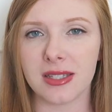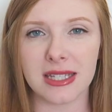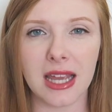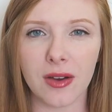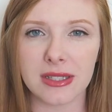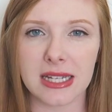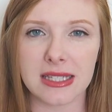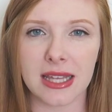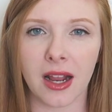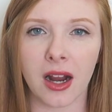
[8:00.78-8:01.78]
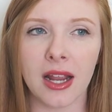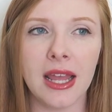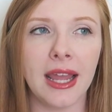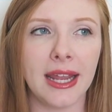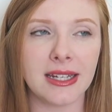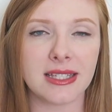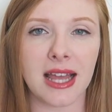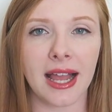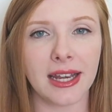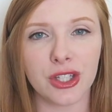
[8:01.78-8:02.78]
see how intense they are, and
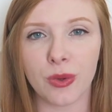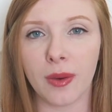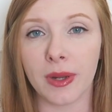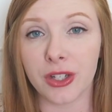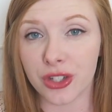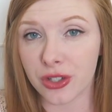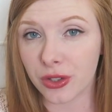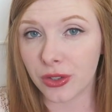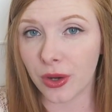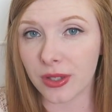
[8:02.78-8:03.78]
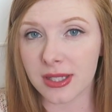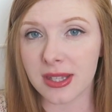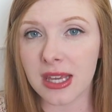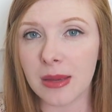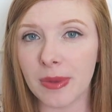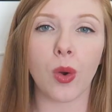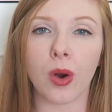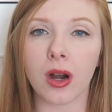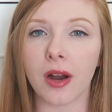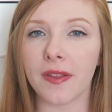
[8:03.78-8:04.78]
decide, do I wanna just go to sleep
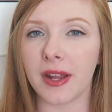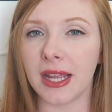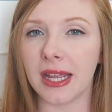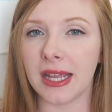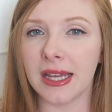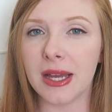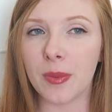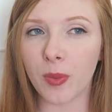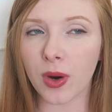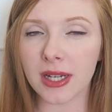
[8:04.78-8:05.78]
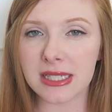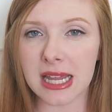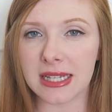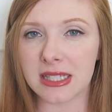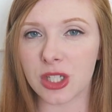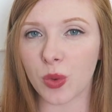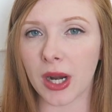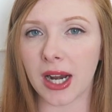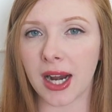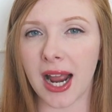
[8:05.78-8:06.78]
or are they more intense to
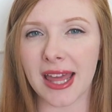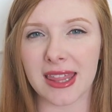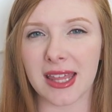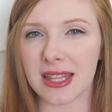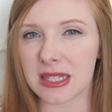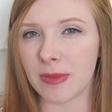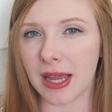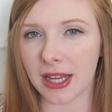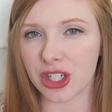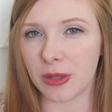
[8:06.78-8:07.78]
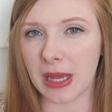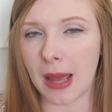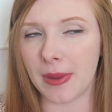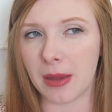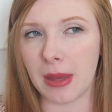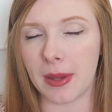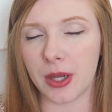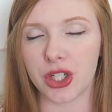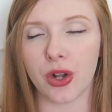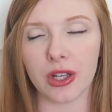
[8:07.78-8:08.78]
where I think this might actually be happening and maybe
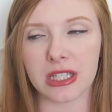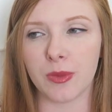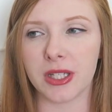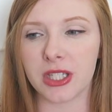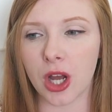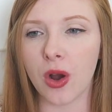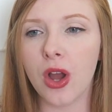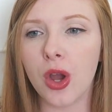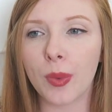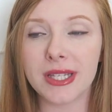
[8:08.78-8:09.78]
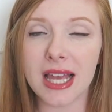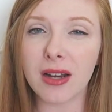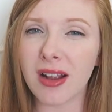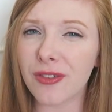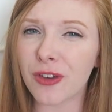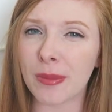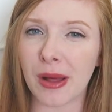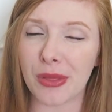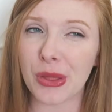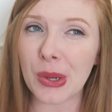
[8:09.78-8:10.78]
I should call someone. So we sat around for
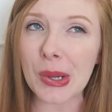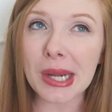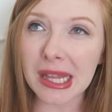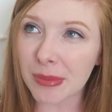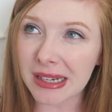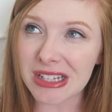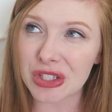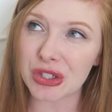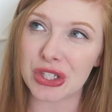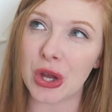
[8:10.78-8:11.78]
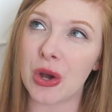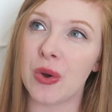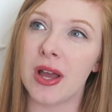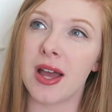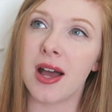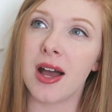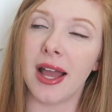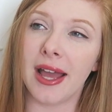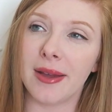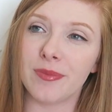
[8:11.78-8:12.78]
about 30 minutes or so
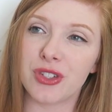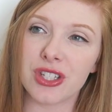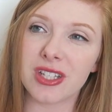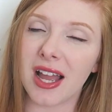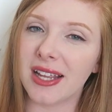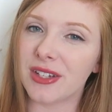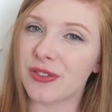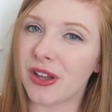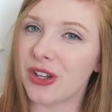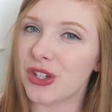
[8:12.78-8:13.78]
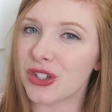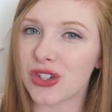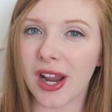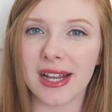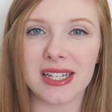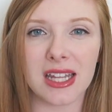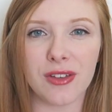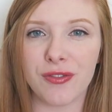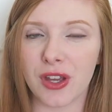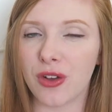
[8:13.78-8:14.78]
and just kind of trying to get
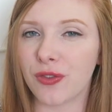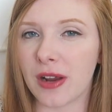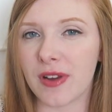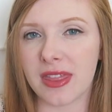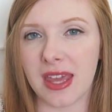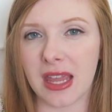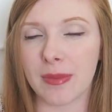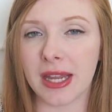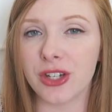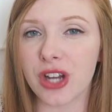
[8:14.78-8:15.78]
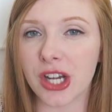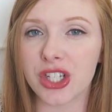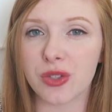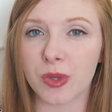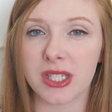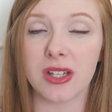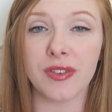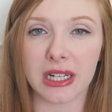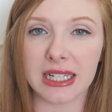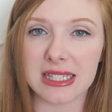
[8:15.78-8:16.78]
a feel for everything. And my contractions were still
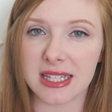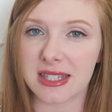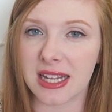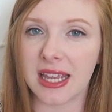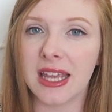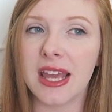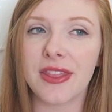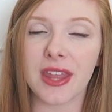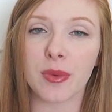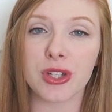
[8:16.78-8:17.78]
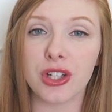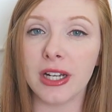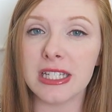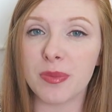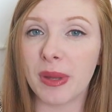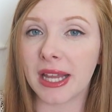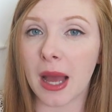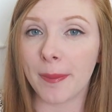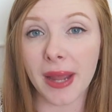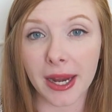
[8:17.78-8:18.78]
very consistent. They were starting to pick
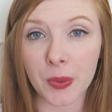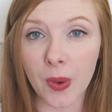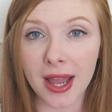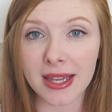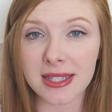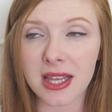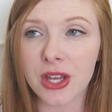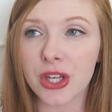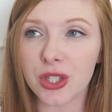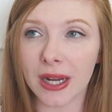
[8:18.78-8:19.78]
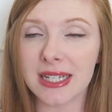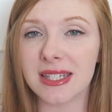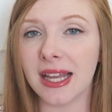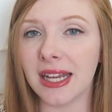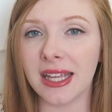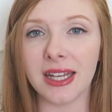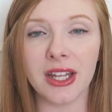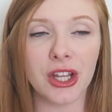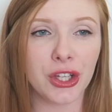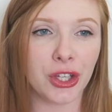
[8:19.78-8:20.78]
up pain-wise. So I
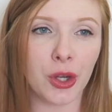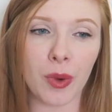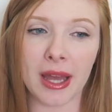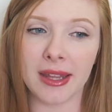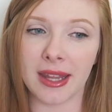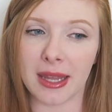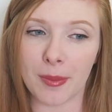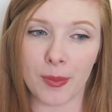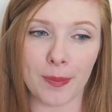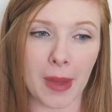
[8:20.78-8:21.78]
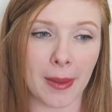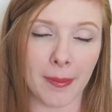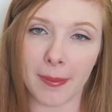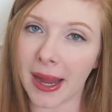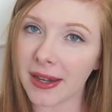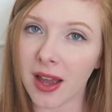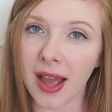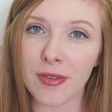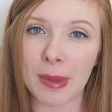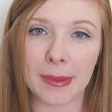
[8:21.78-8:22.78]
decided, you know what, like I might not
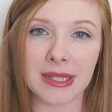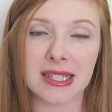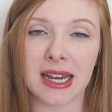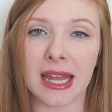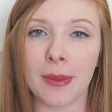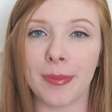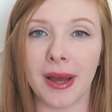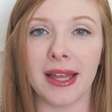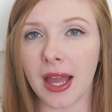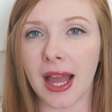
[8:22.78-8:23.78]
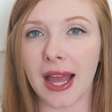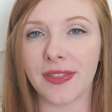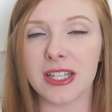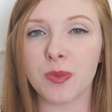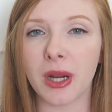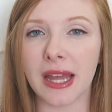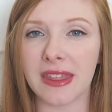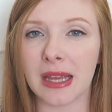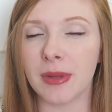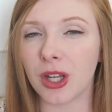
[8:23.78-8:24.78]
have a baby tonight, but at this point I
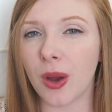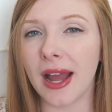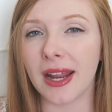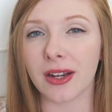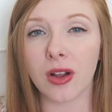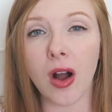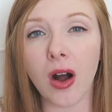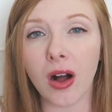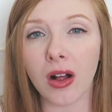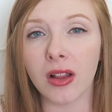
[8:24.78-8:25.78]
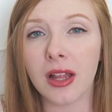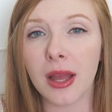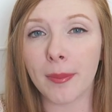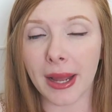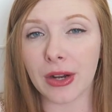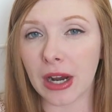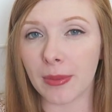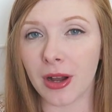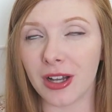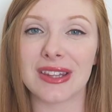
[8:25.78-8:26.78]
think I'm gonna go ahead and call my
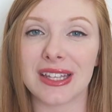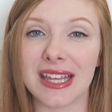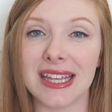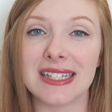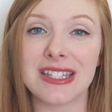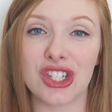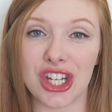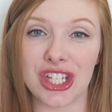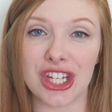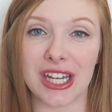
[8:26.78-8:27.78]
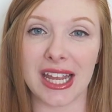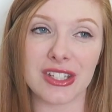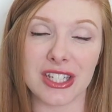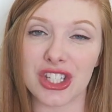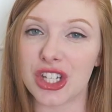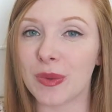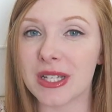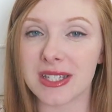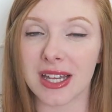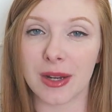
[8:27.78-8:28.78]
grandma, the kids Gigi, since she
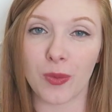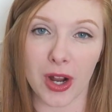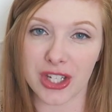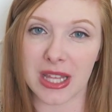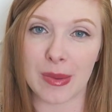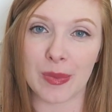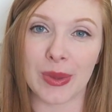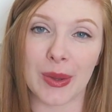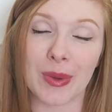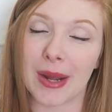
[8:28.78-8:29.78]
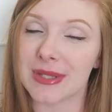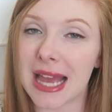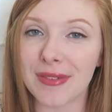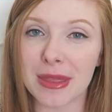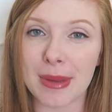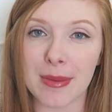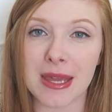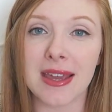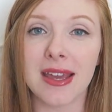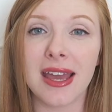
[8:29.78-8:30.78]
was gonna watch them like when I was having the baby.